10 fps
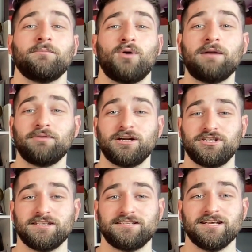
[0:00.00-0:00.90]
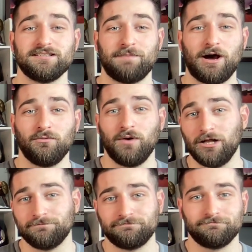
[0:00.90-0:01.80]
Pride and Prejudice is about,
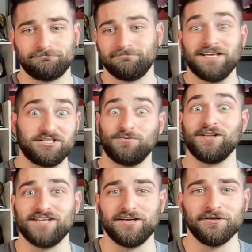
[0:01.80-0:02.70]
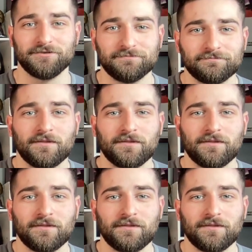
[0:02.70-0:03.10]
well, it's well titled.